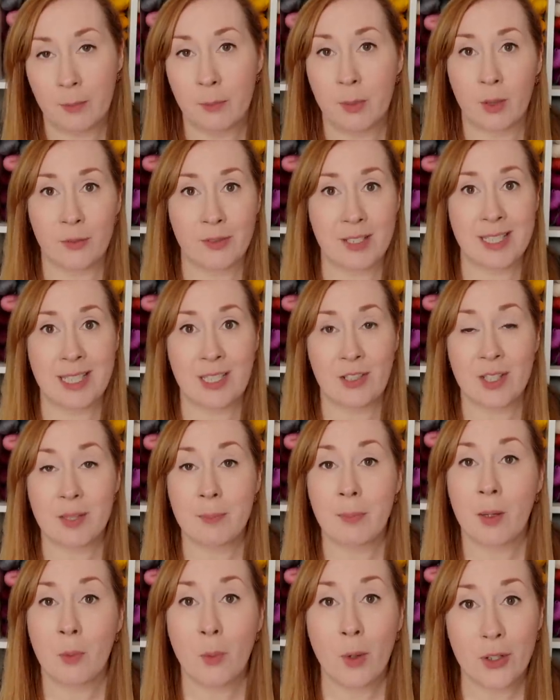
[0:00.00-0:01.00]
But obviously,
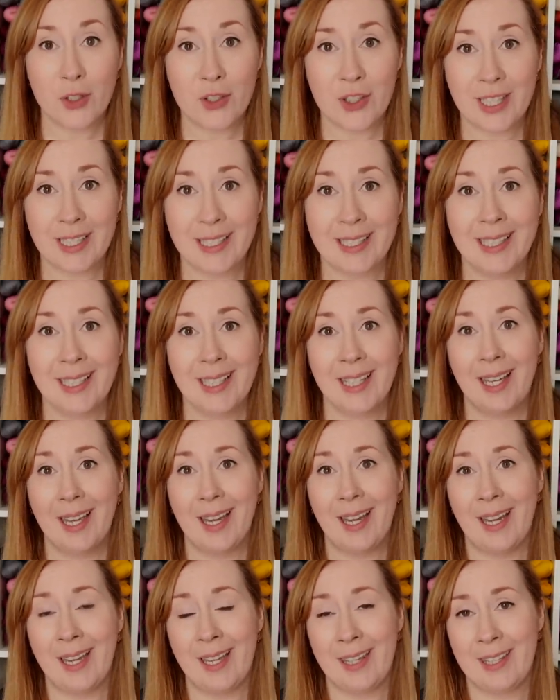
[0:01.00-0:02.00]
just by watching
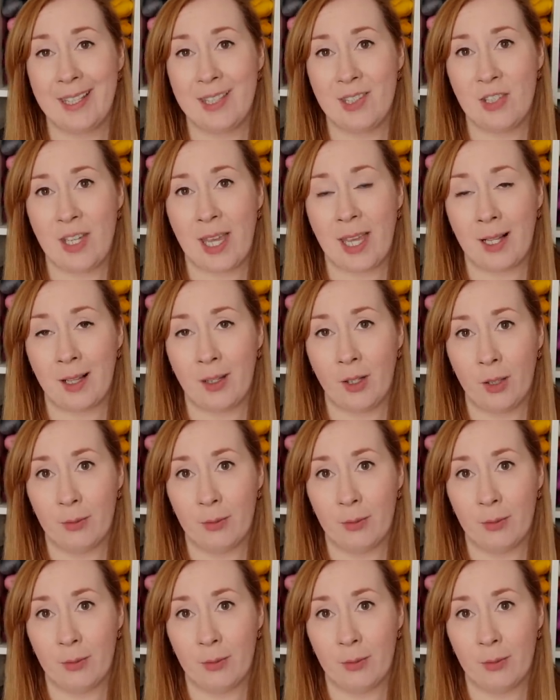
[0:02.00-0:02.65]
this channel,